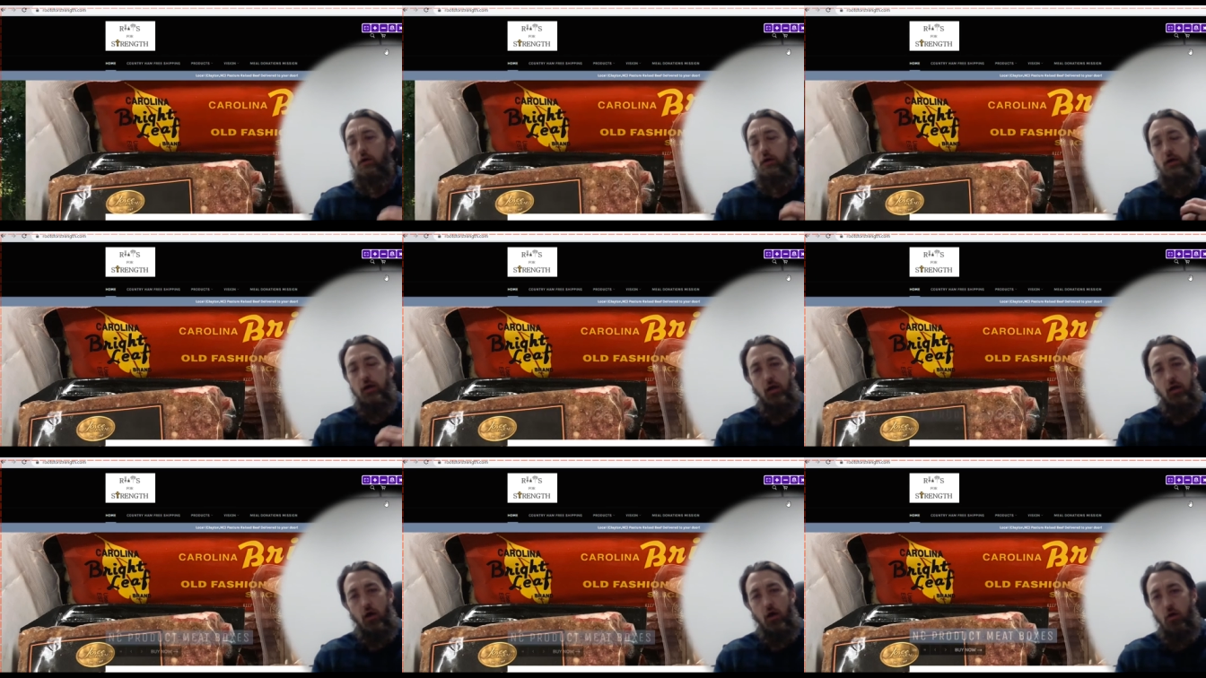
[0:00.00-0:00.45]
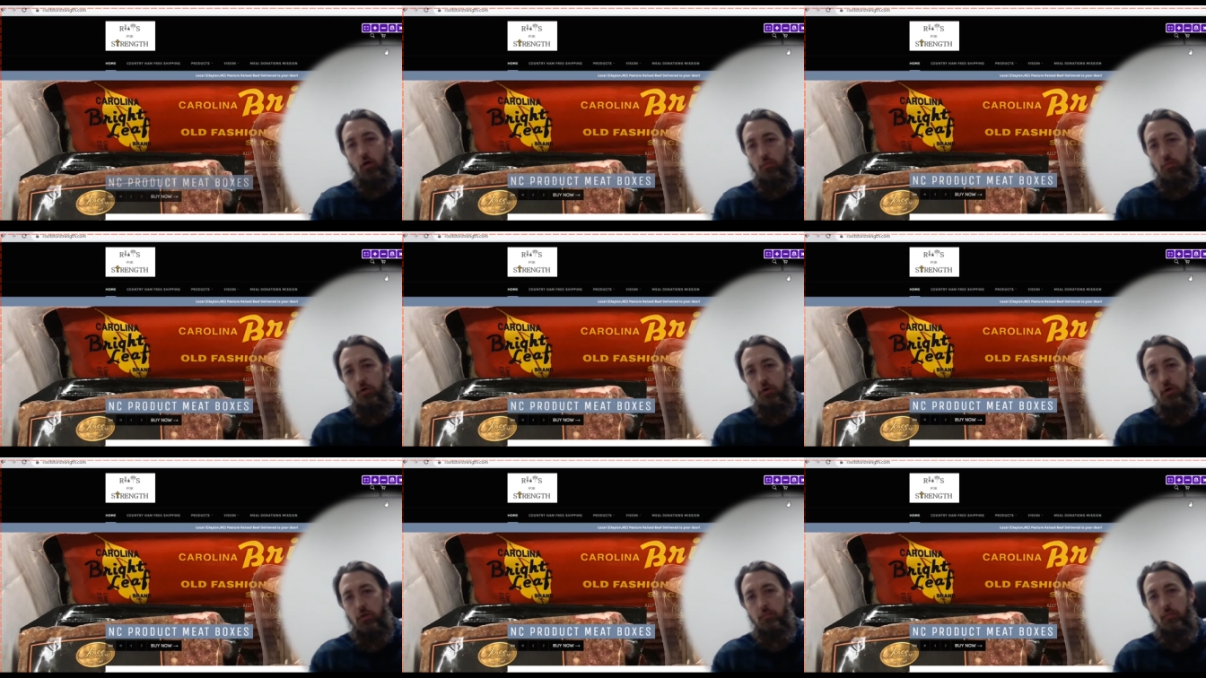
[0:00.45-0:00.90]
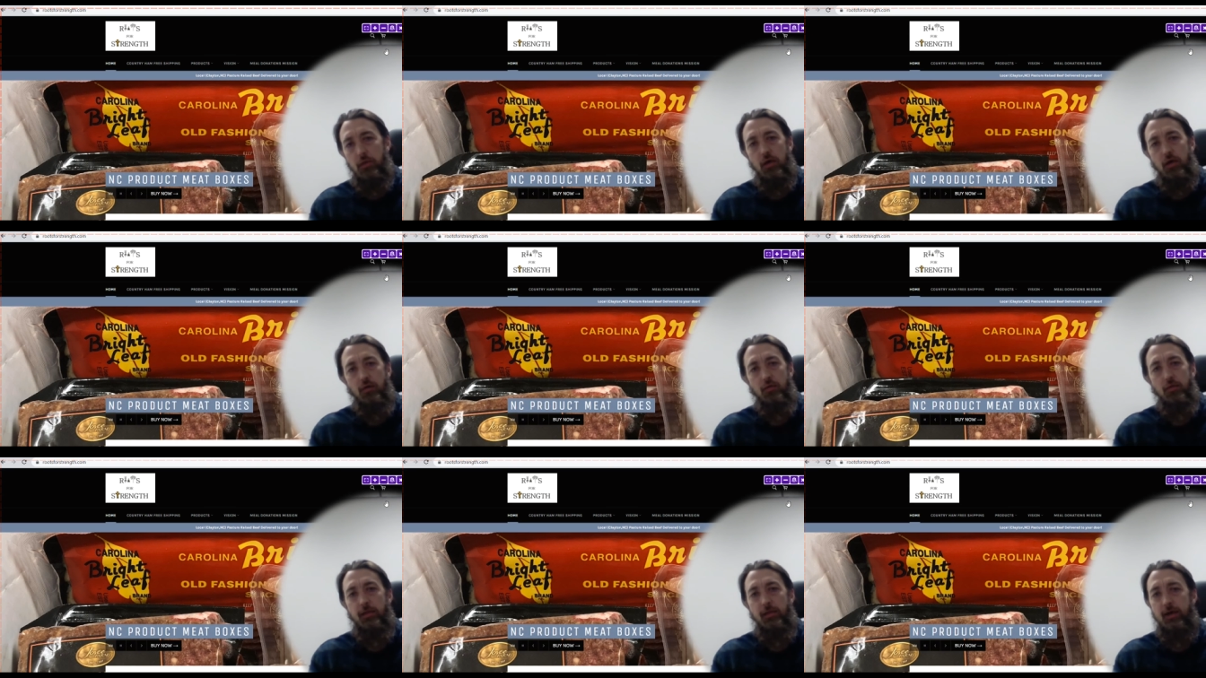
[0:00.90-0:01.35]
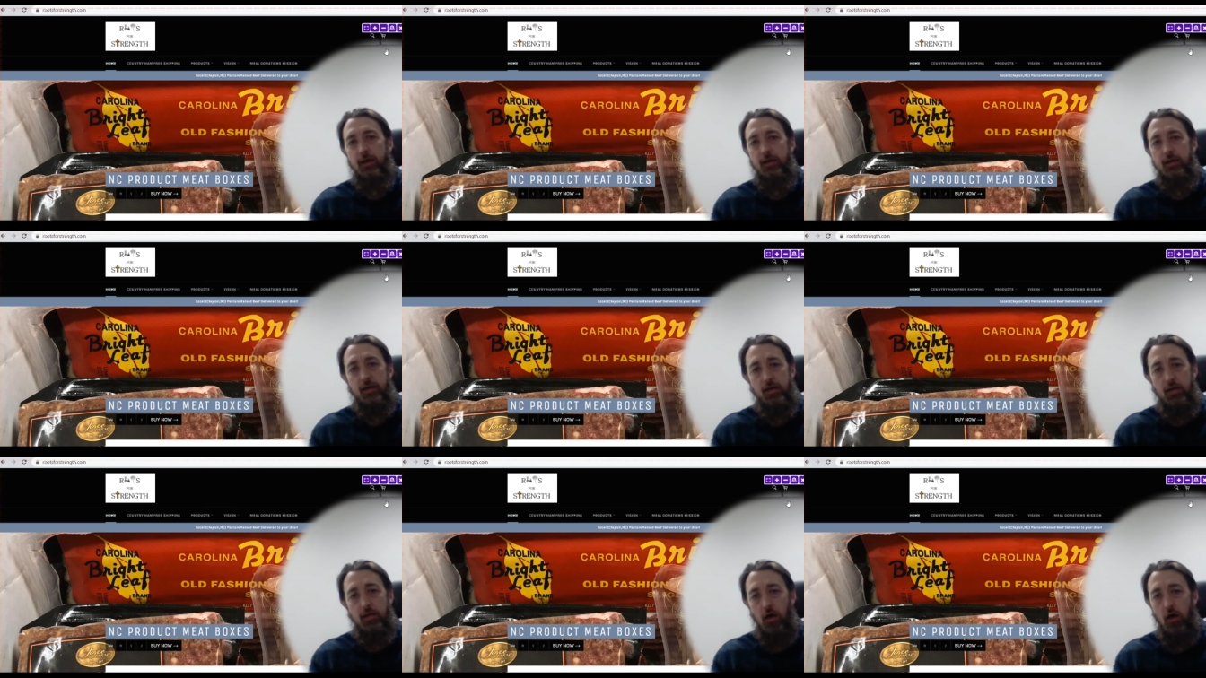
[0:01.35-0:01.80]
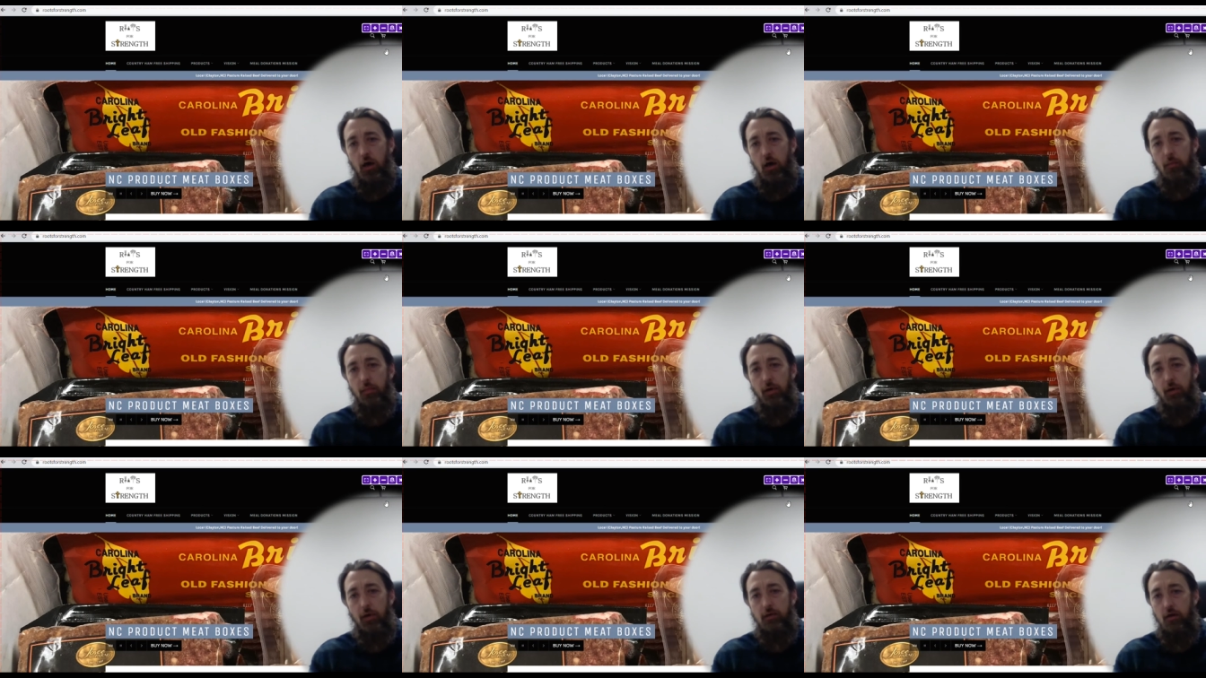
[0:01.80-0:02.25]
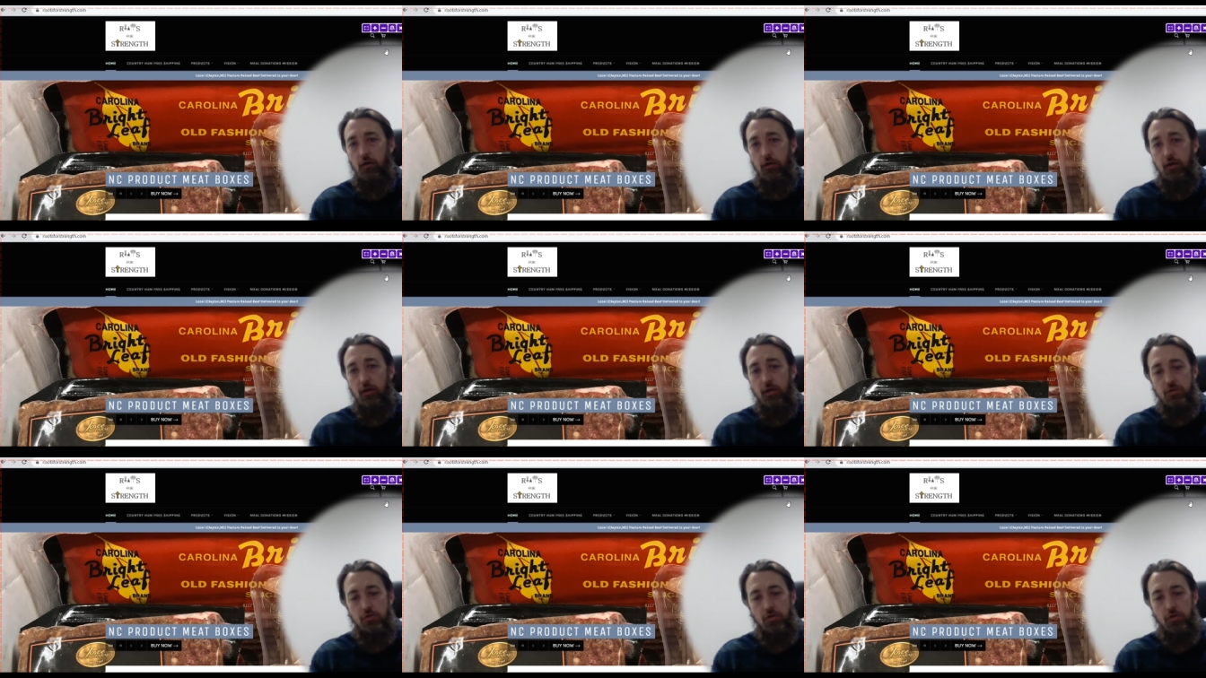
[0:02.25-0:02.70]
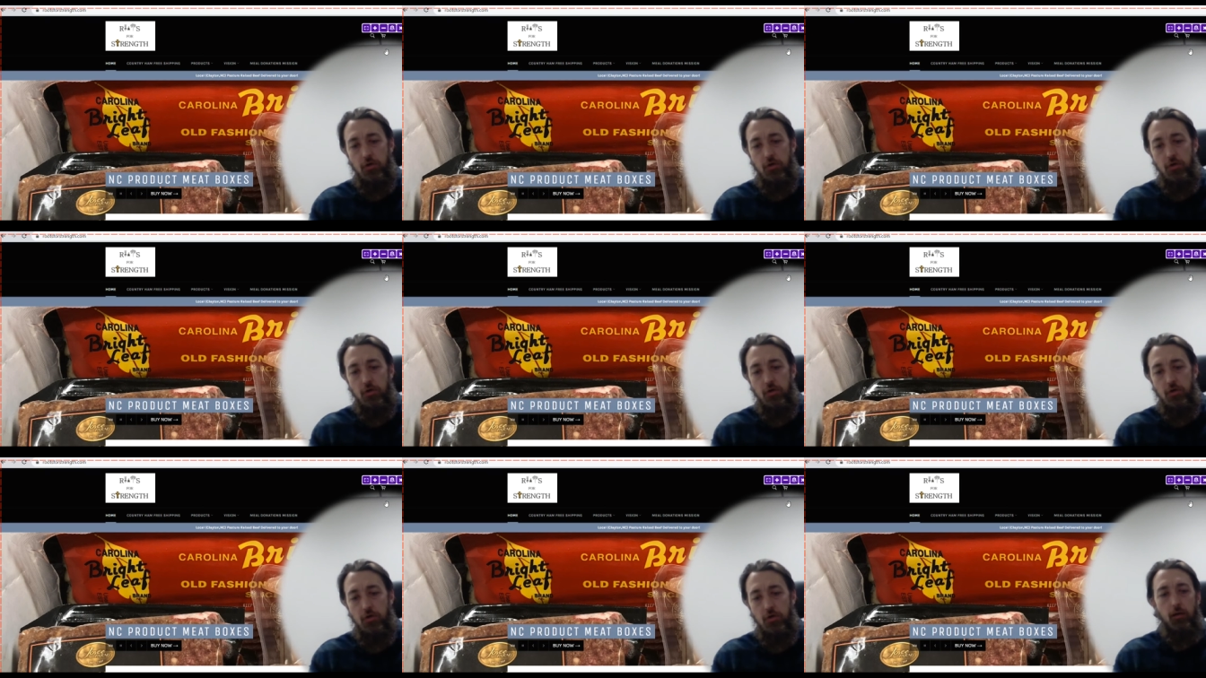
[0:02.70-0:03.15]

kind of home cooked meal that they can heat up at their leisure